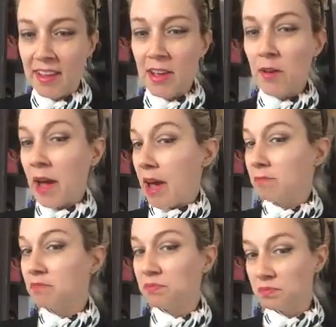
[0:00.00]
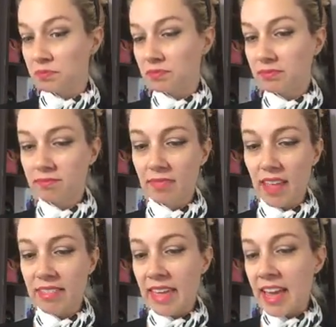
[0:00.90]
Okay.
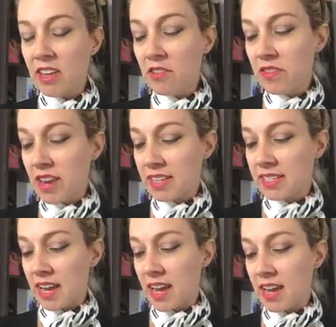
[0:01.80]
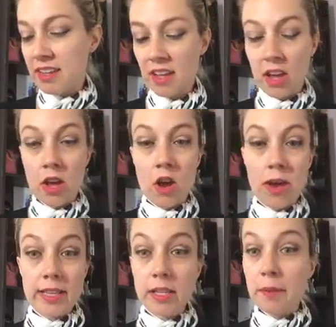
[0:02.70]
Thank you, Vanessa.
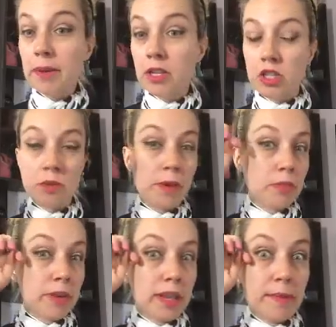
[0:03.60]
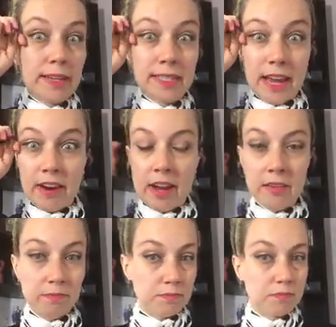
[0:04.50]
Okay, so I'm gonna do my 3D mascara.